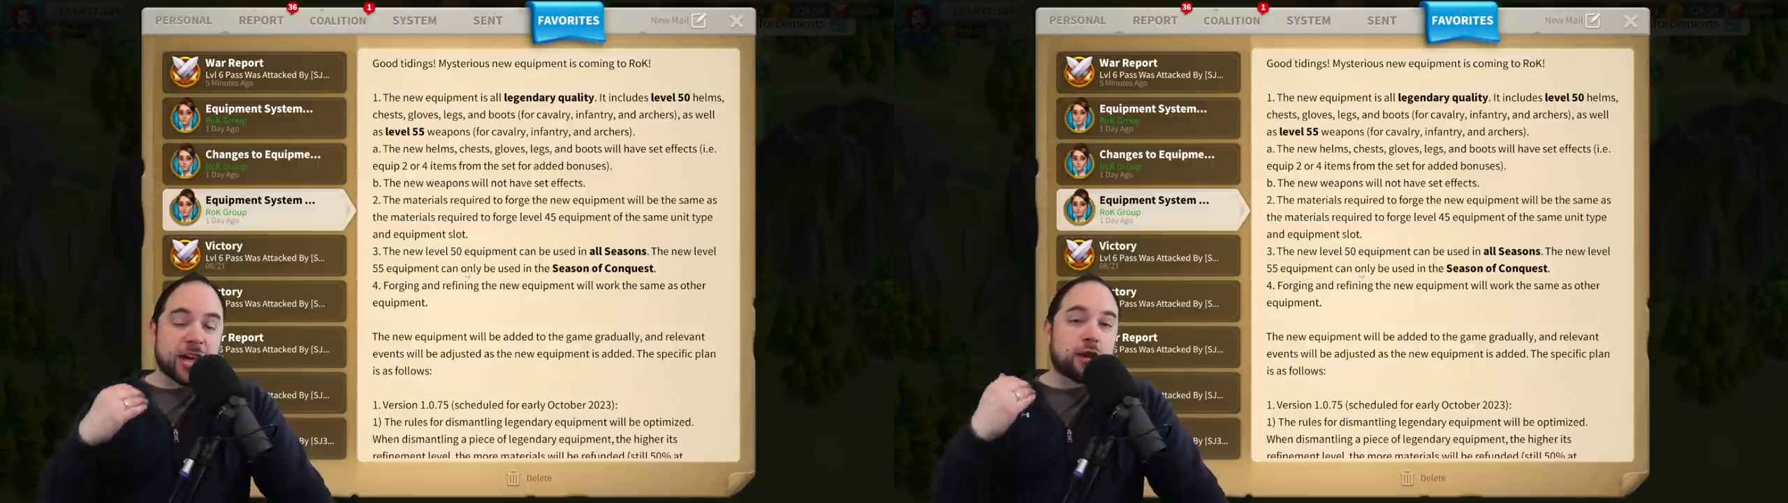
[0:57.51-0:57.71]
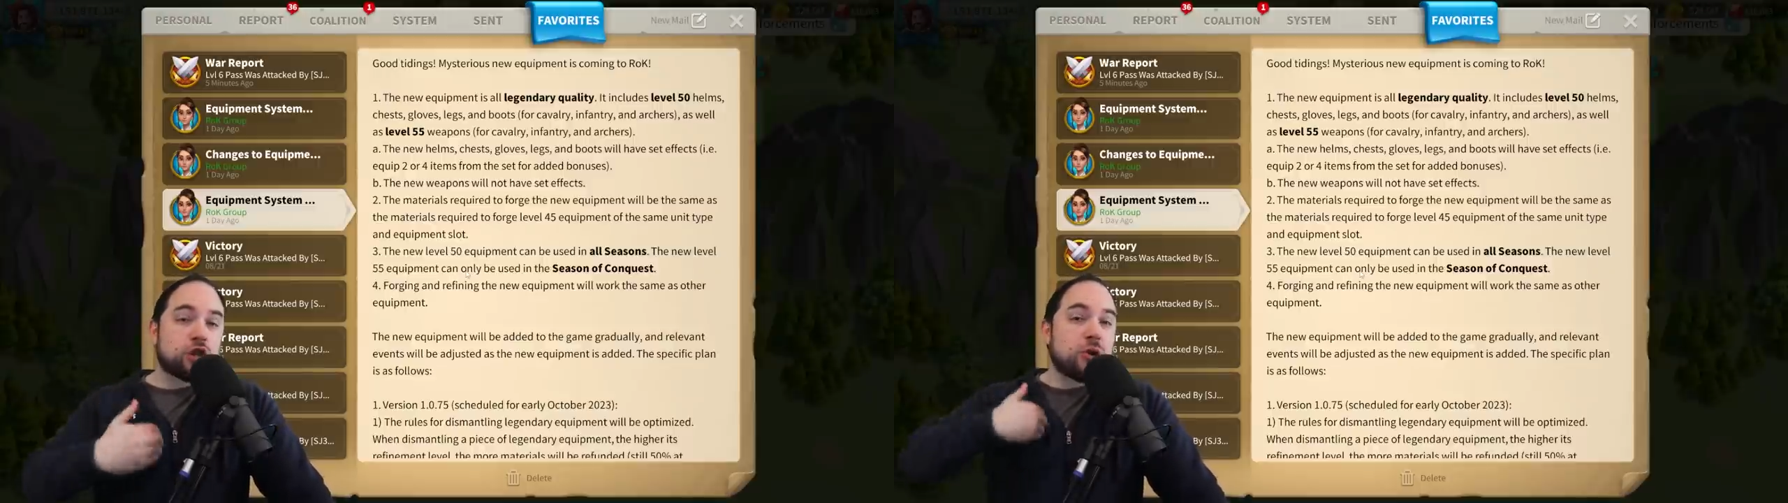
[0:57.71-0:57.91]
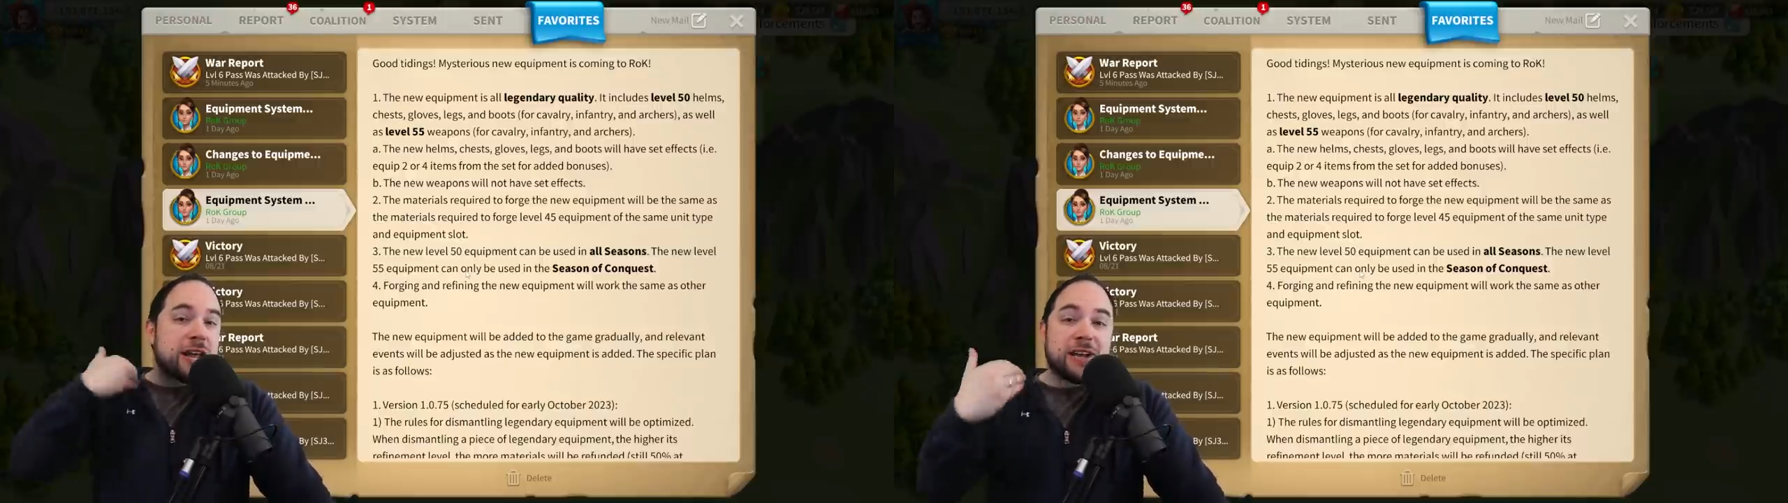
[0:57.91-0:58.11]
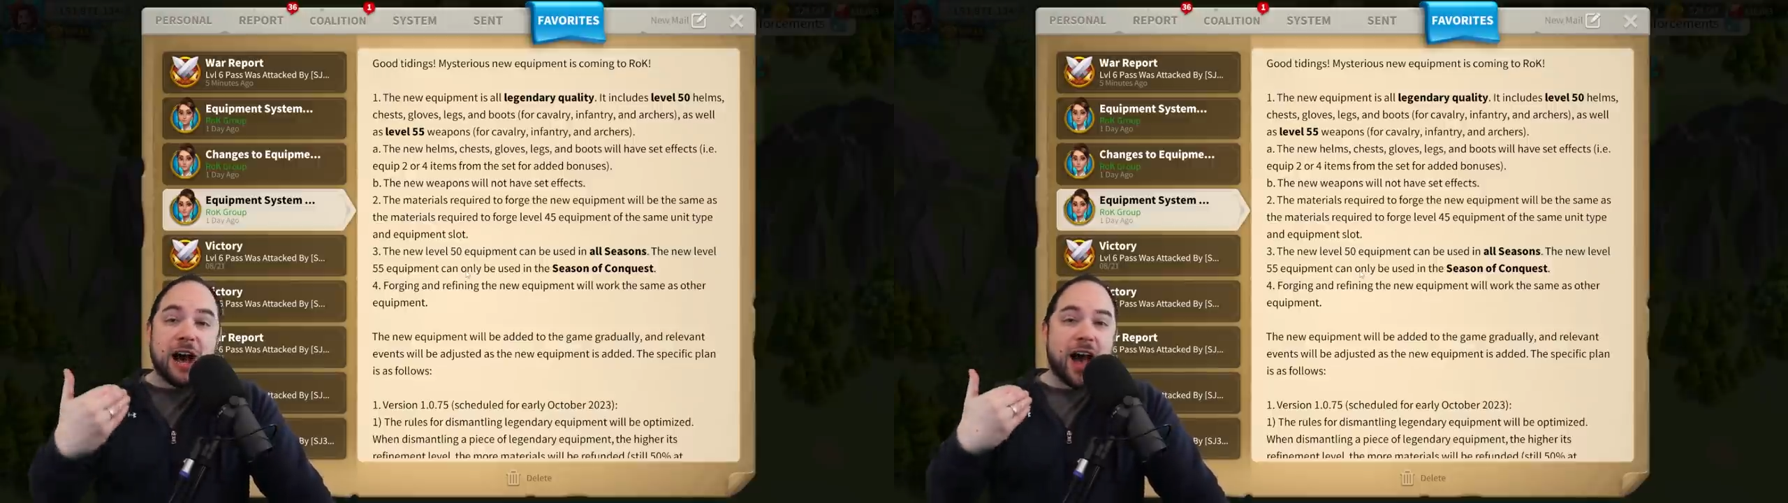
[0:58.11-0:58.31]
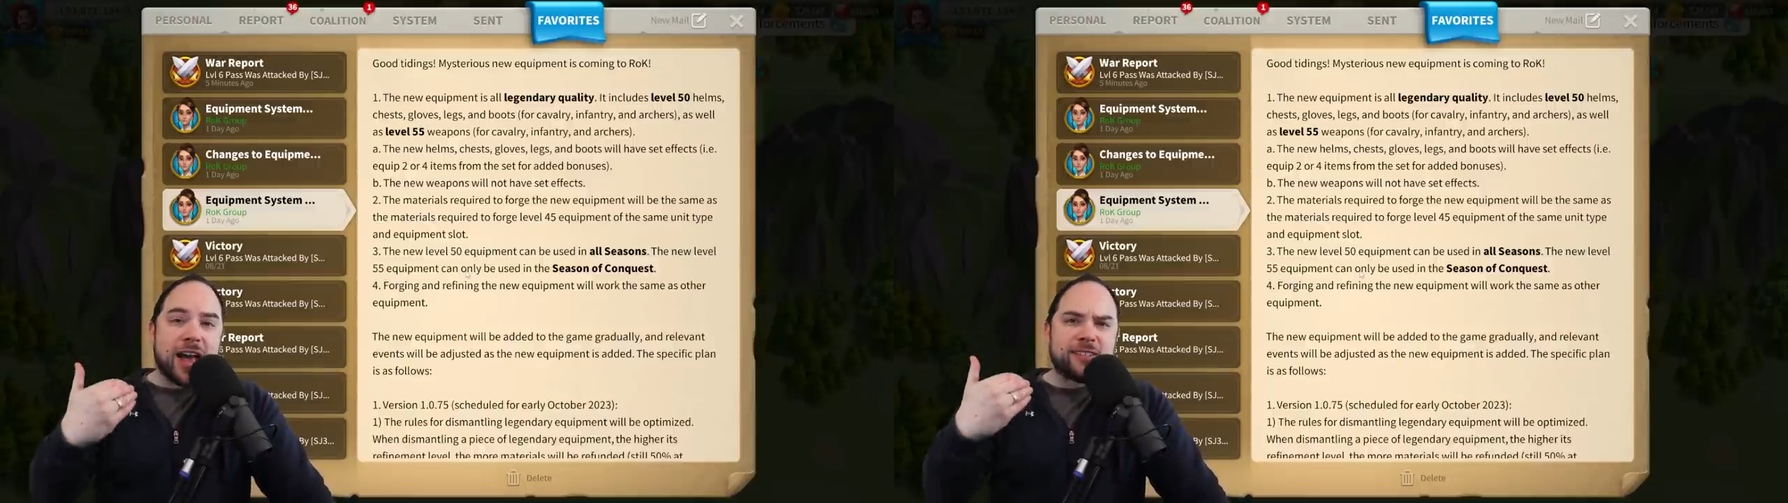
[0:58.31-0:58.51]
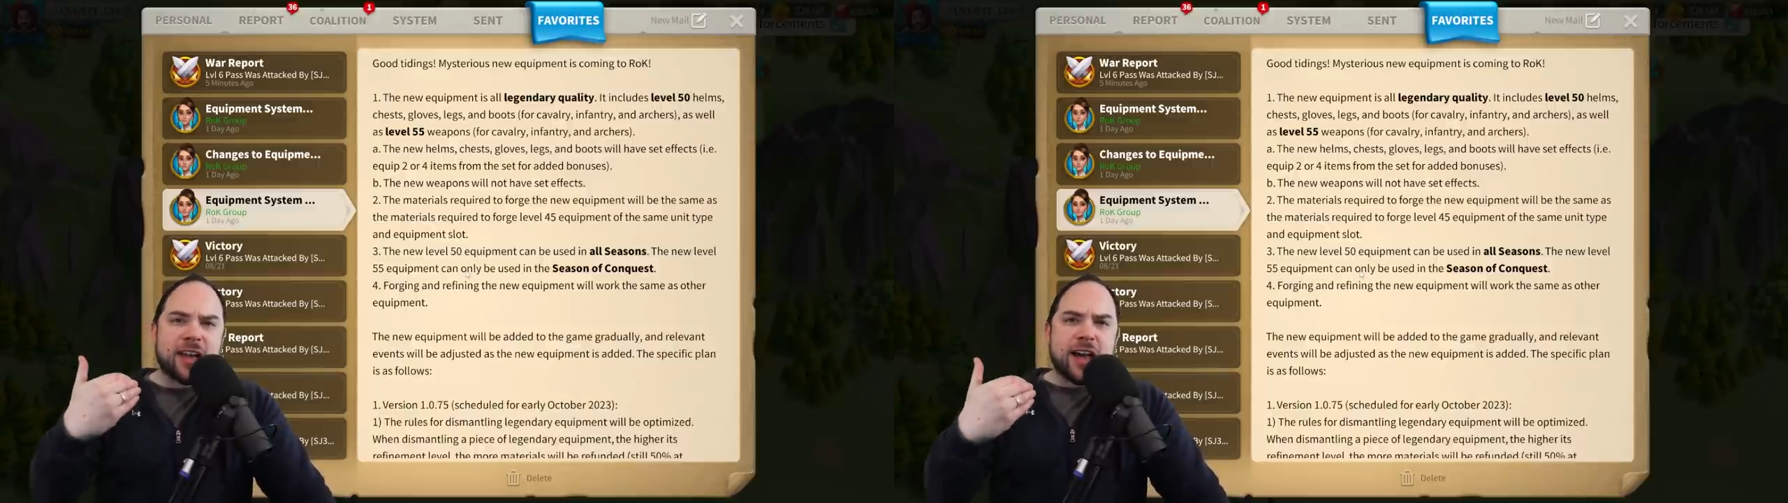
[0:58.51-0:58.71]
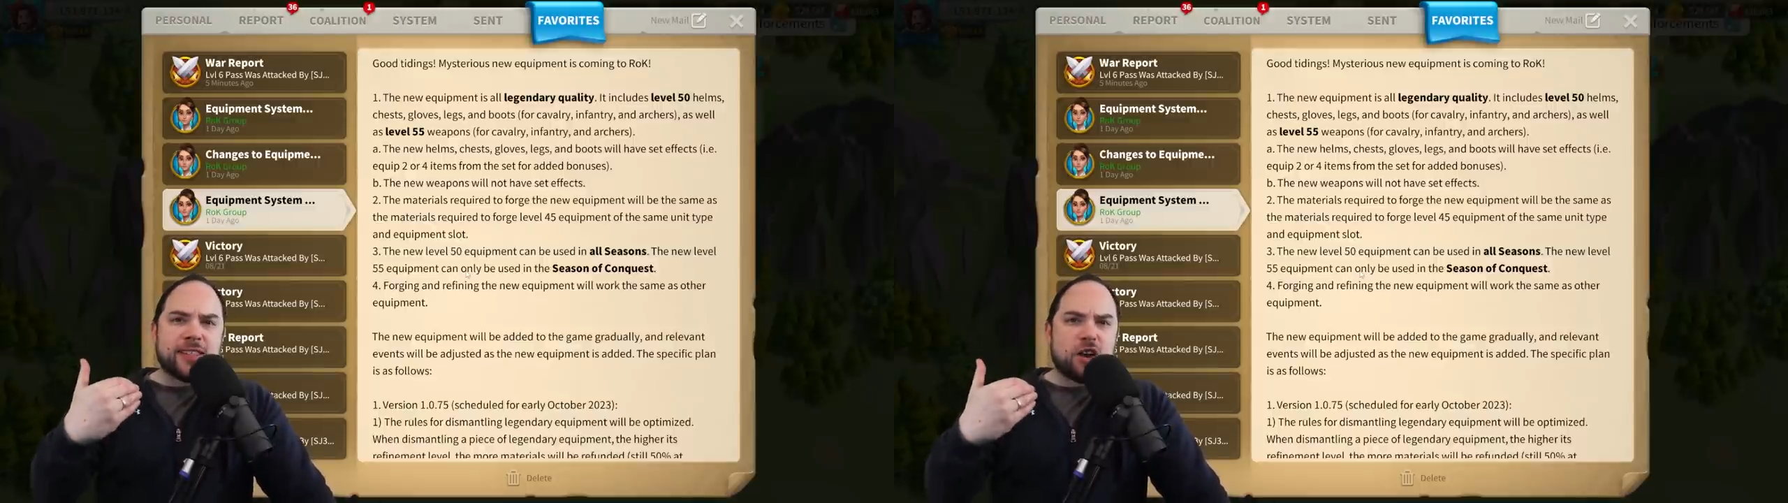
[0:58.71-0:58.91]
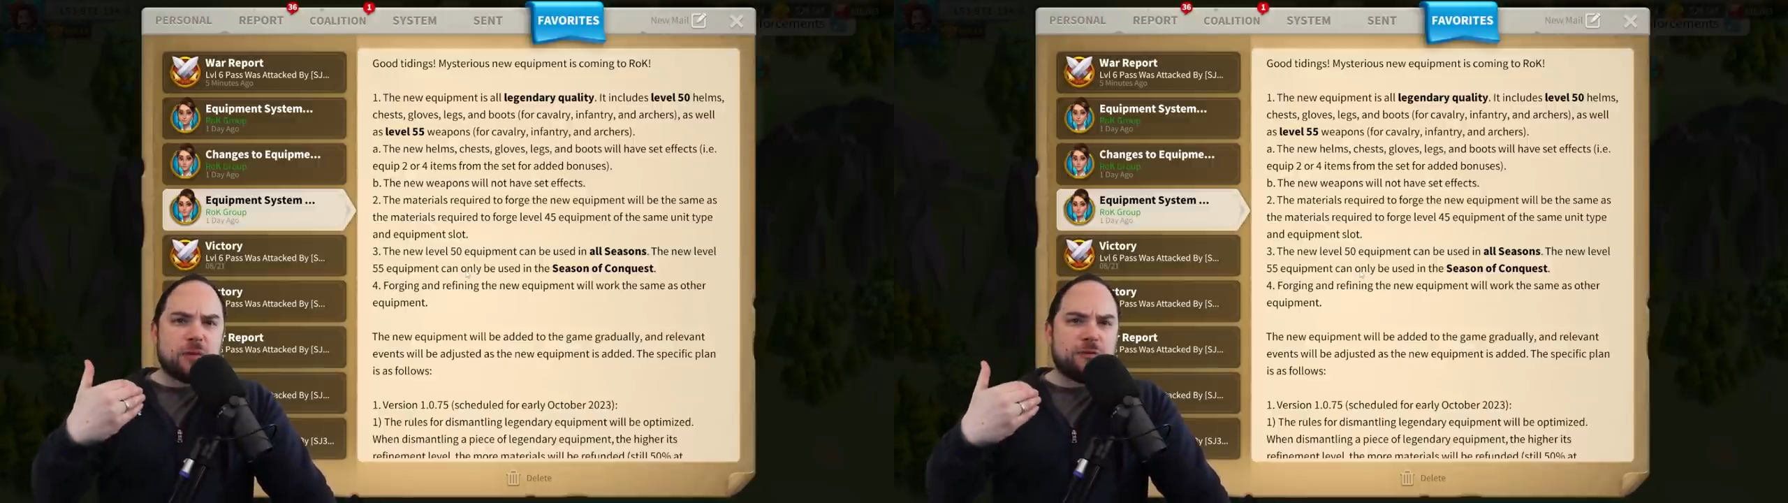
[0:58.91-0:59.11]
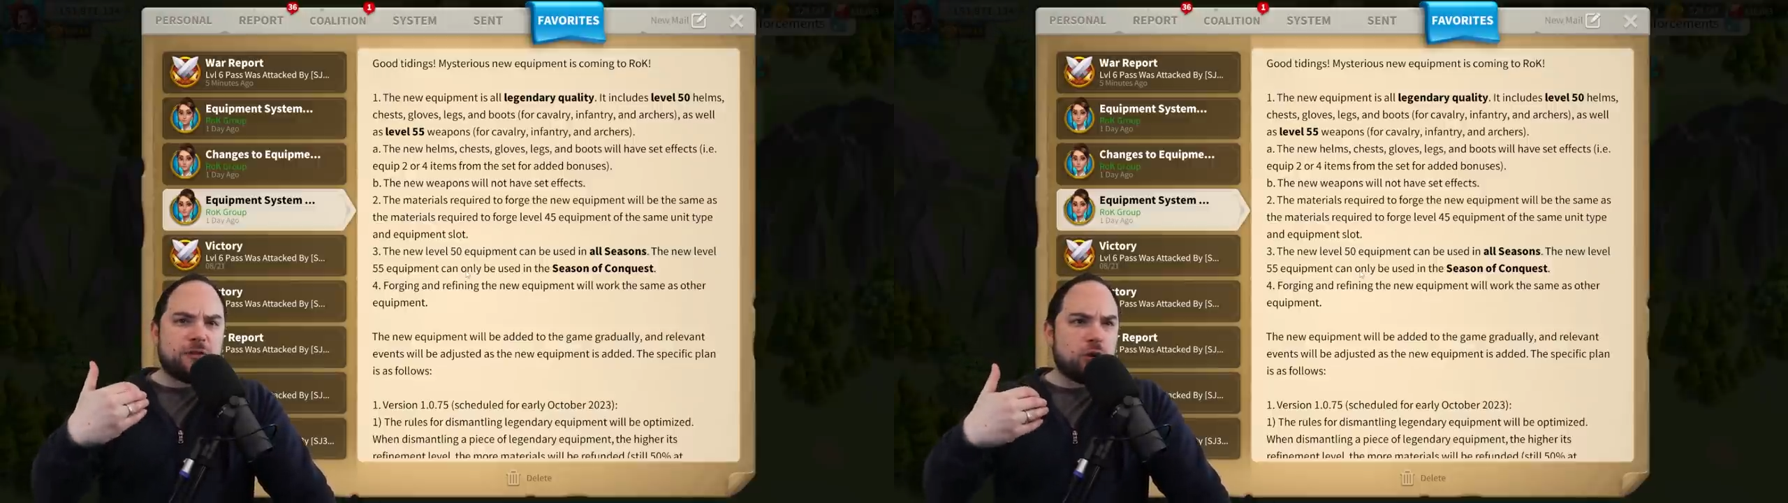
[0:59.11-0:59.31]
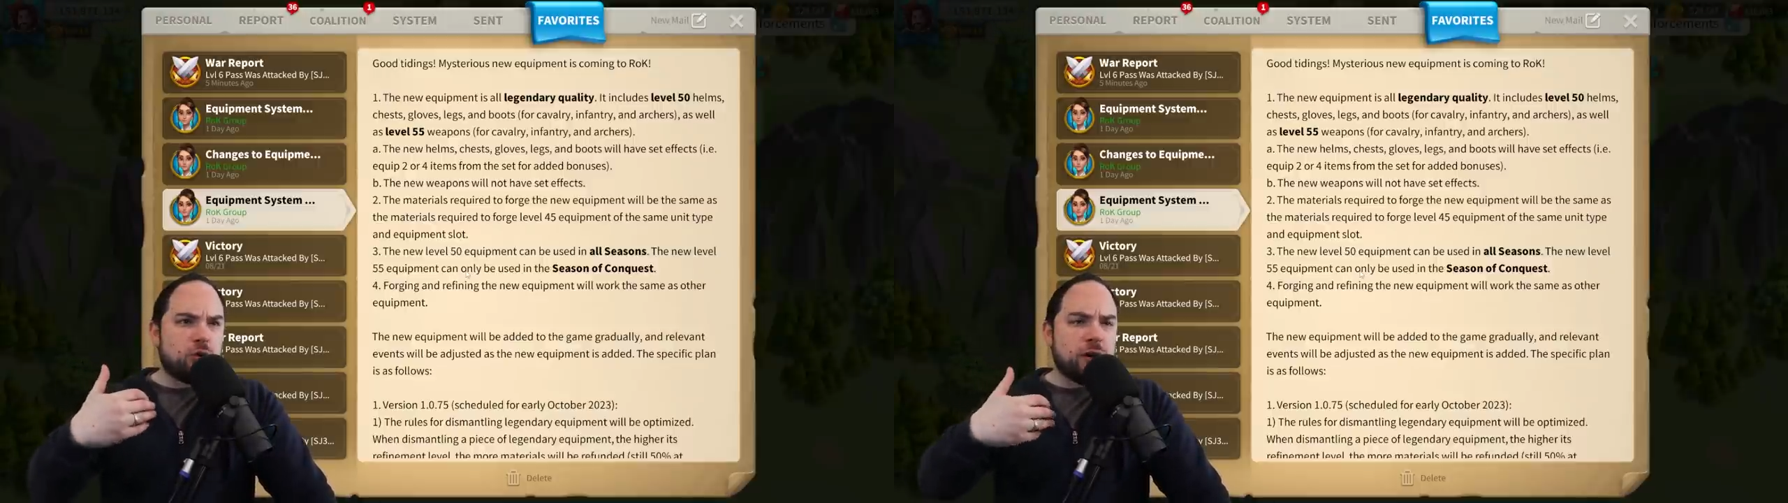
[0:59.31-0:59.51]
including guides that have been
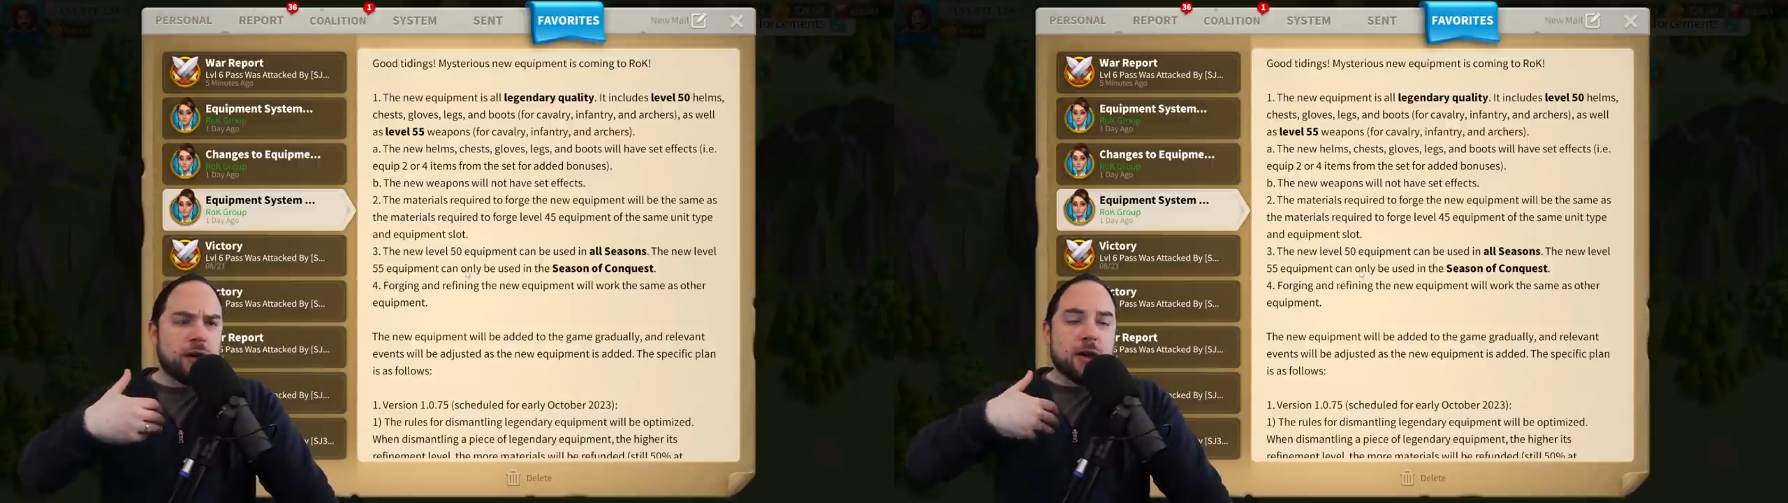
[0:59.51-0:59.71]
viewed